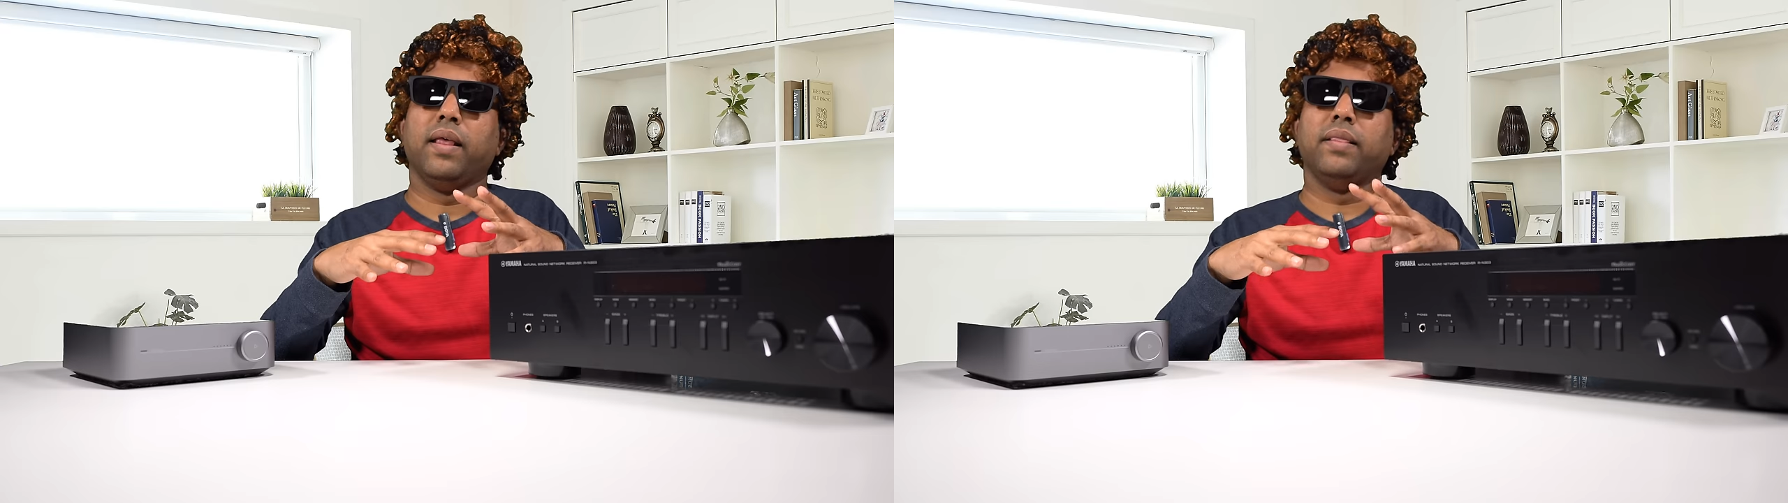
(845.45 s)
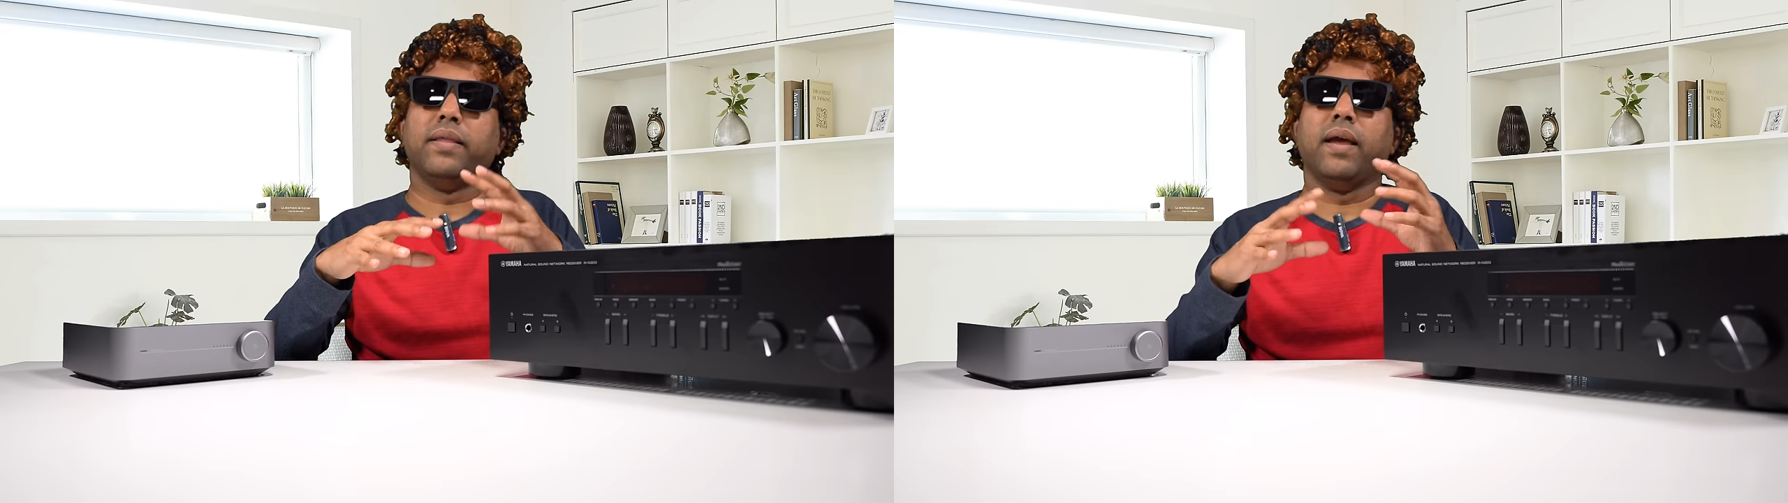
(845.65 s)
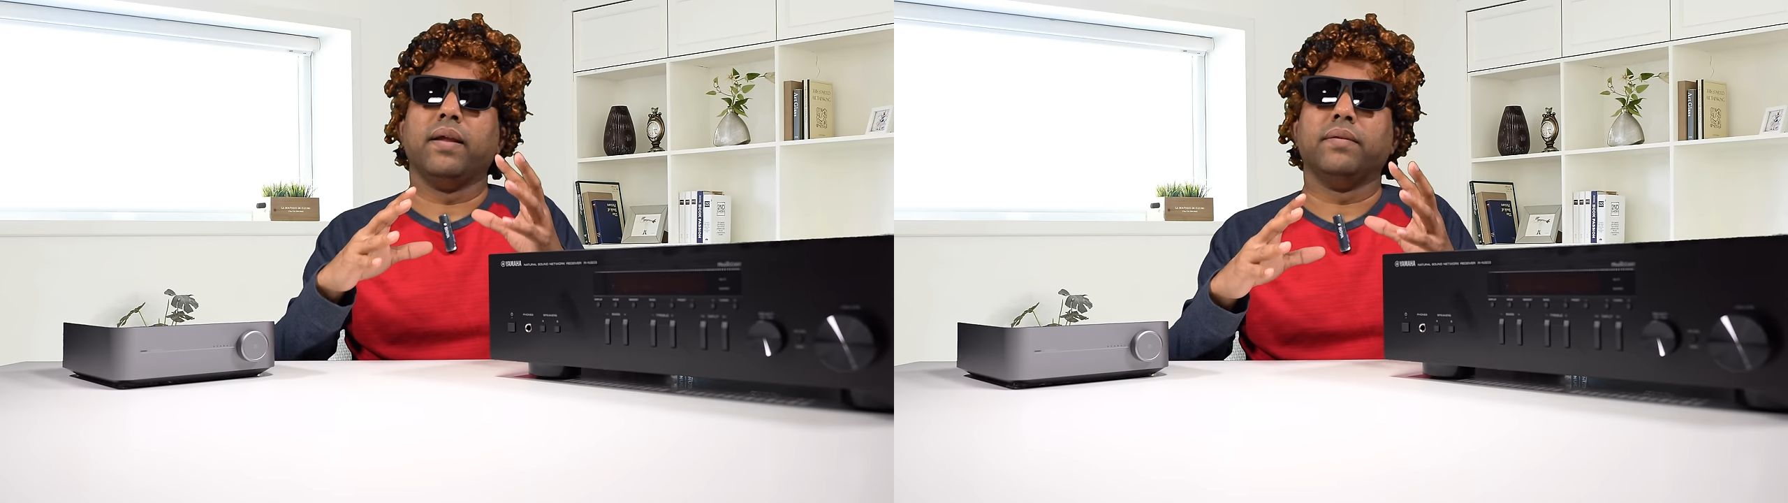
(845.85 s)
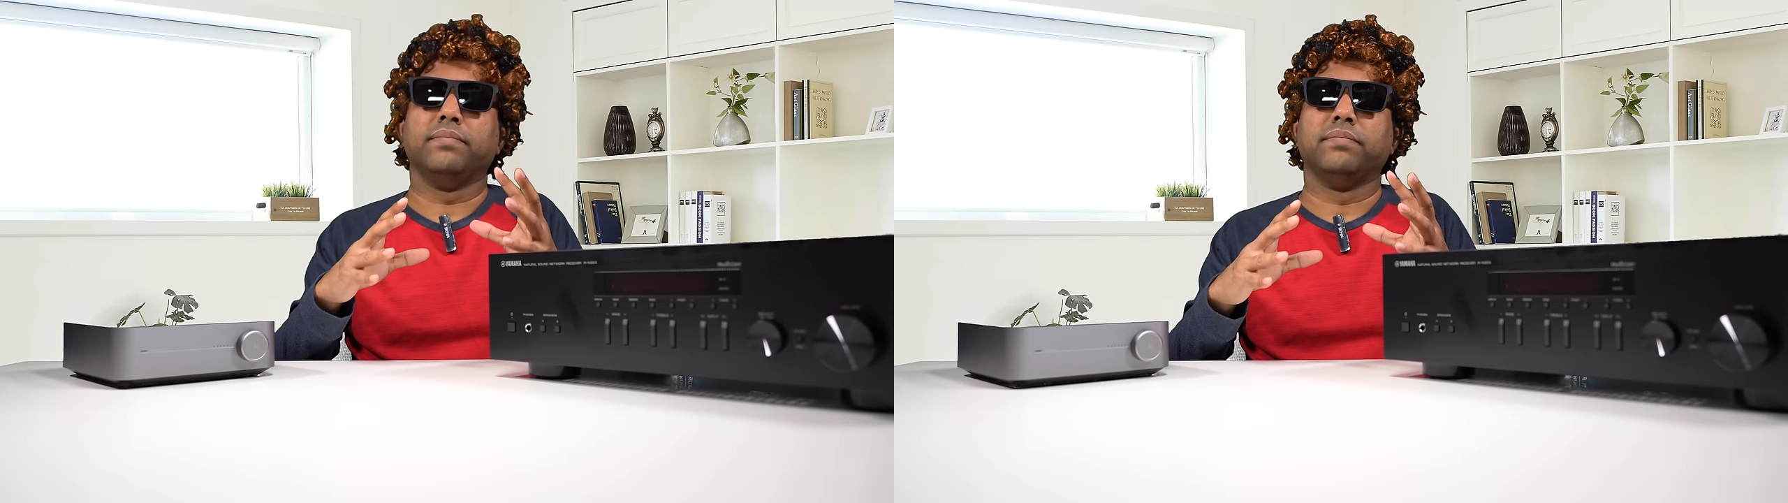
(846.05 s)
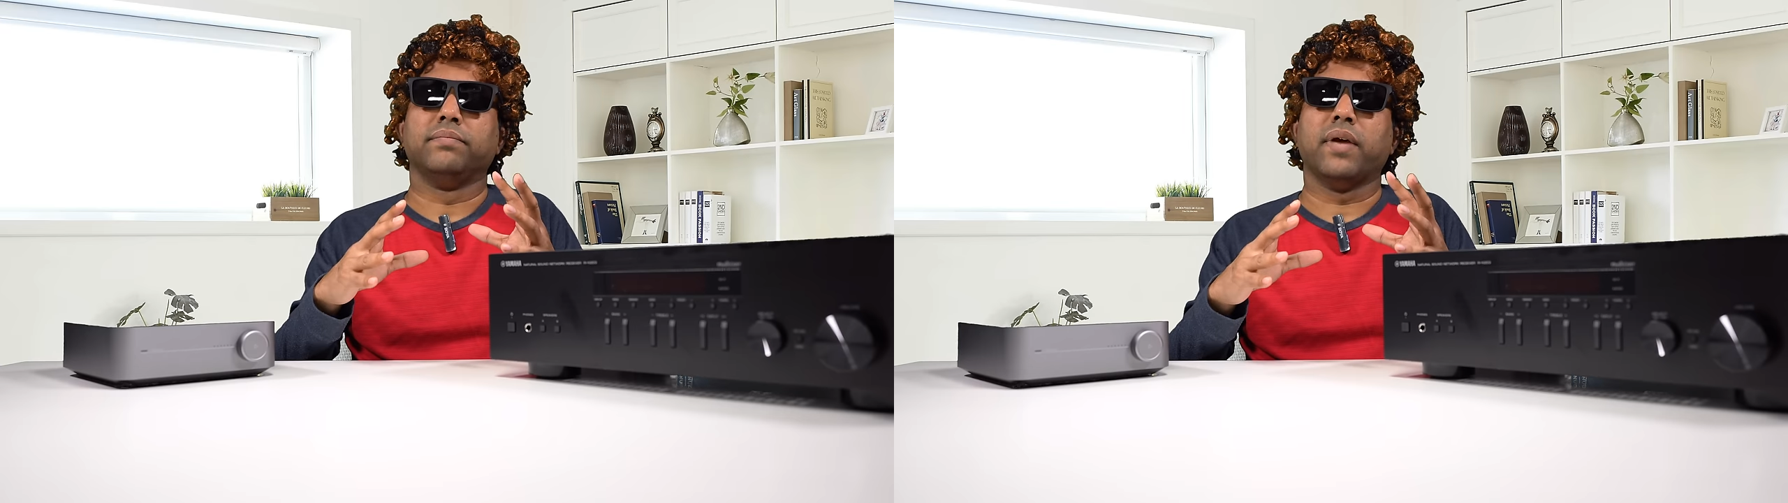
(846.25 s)

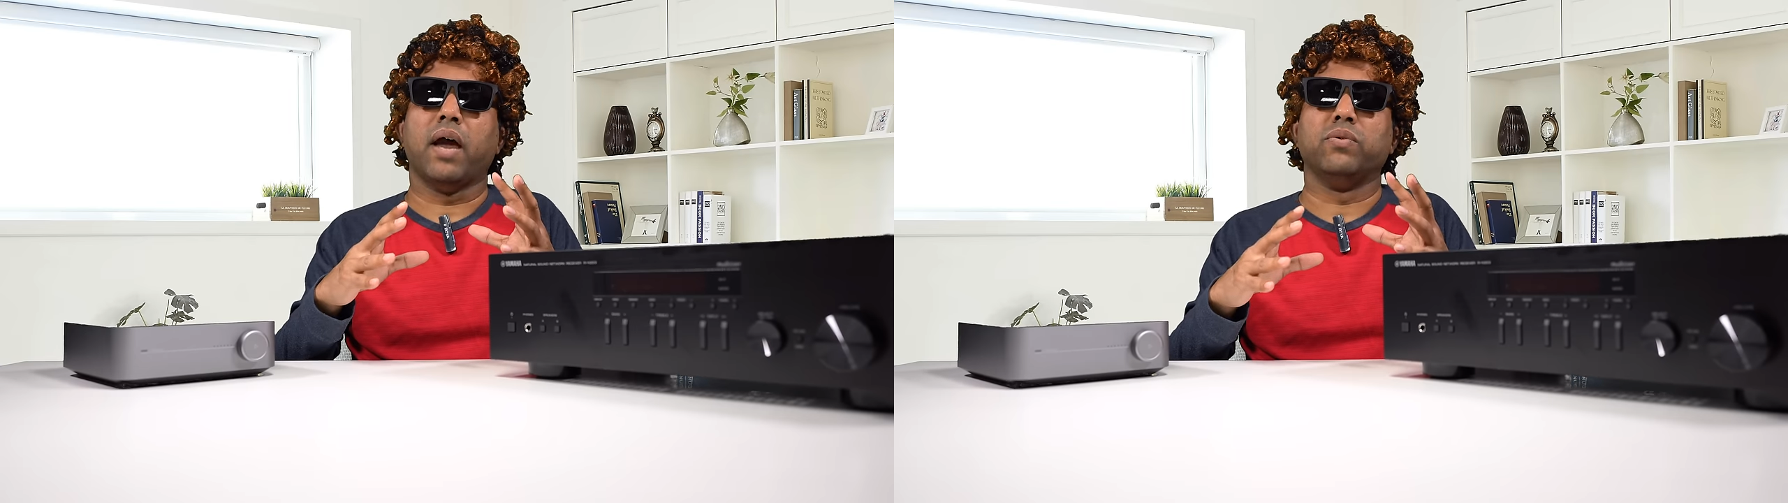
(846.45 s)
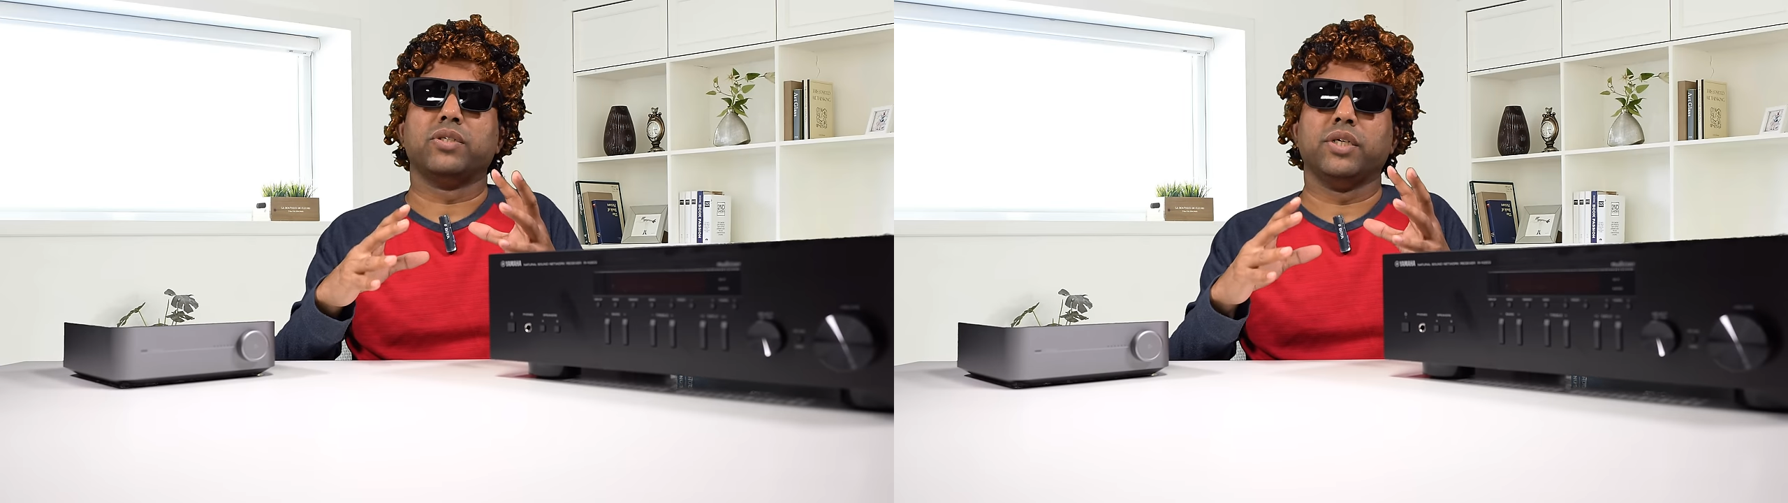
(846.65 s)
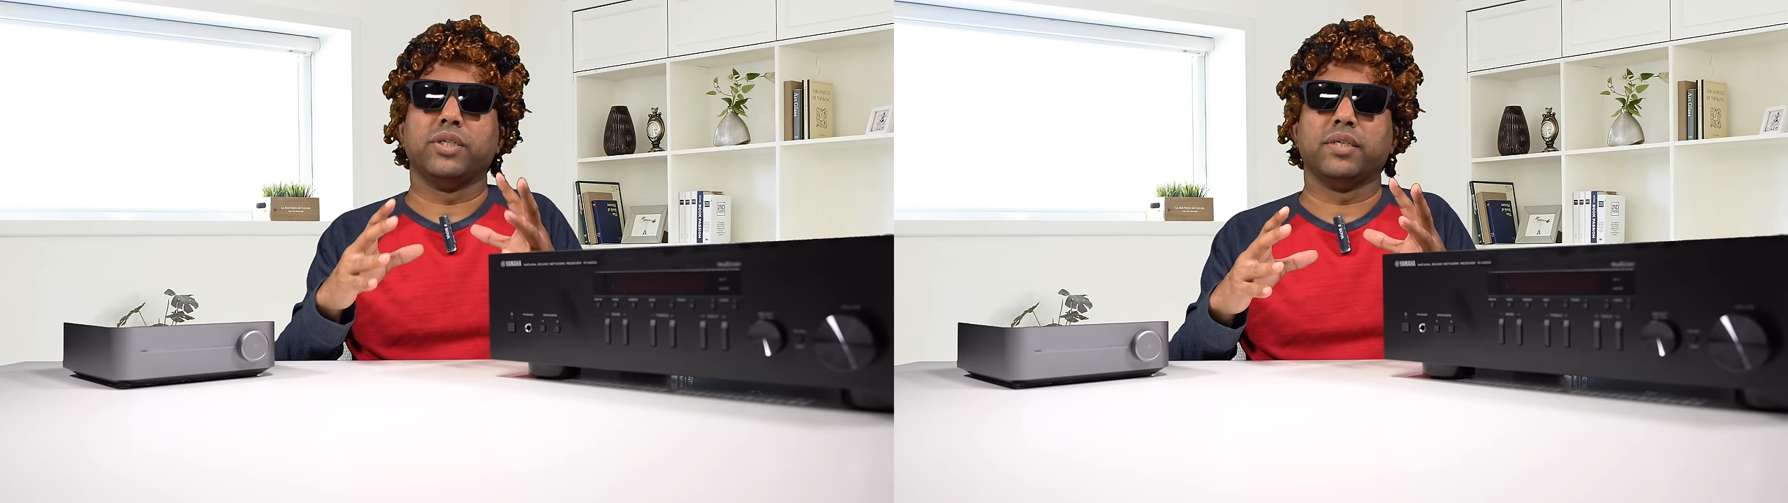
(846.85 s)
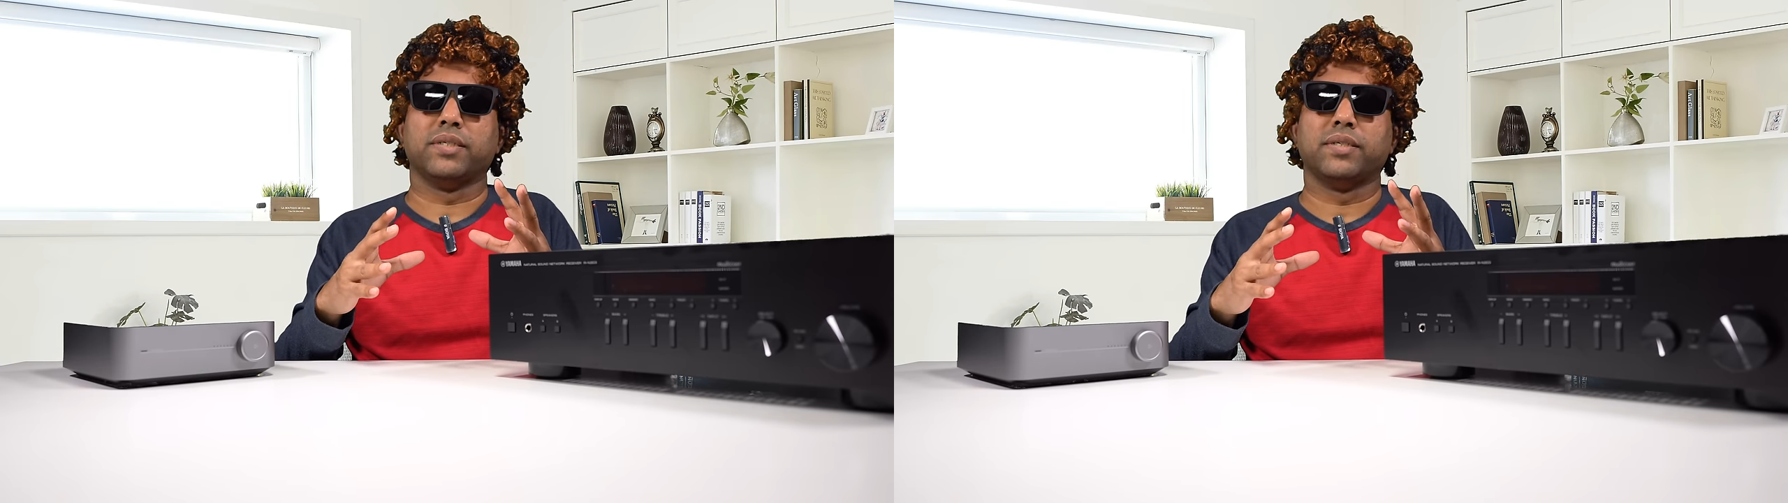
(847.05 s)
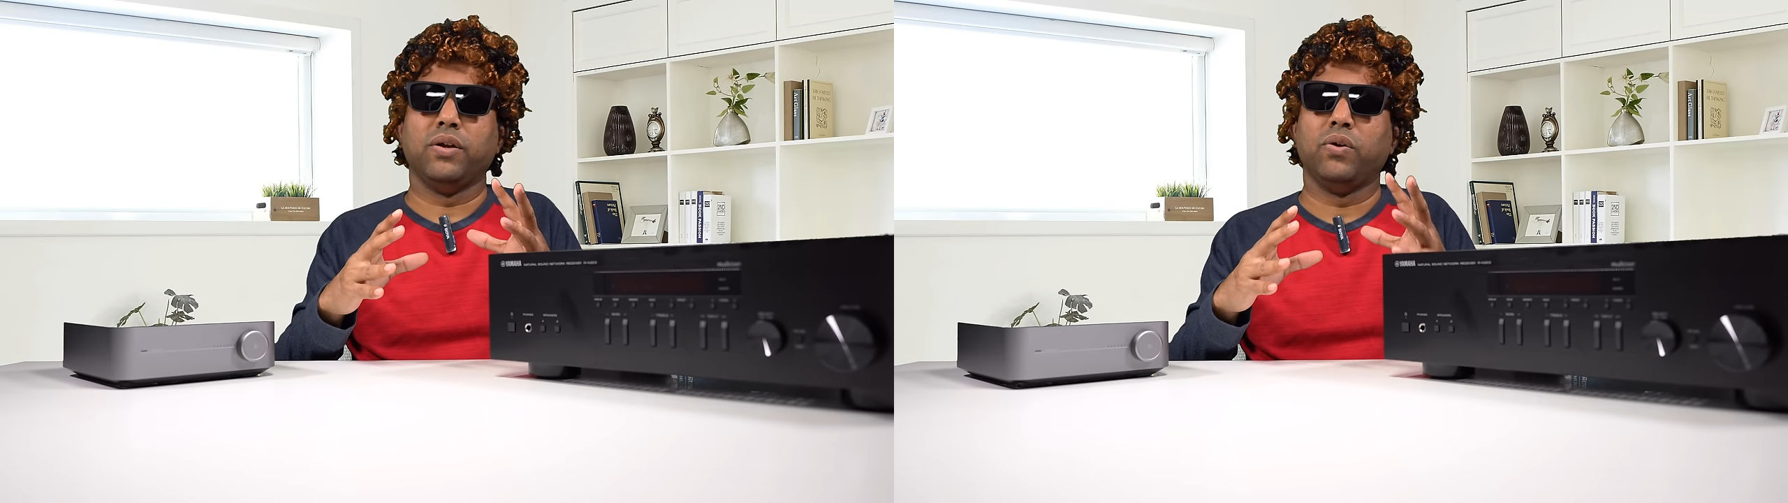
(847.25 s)
then I would suggest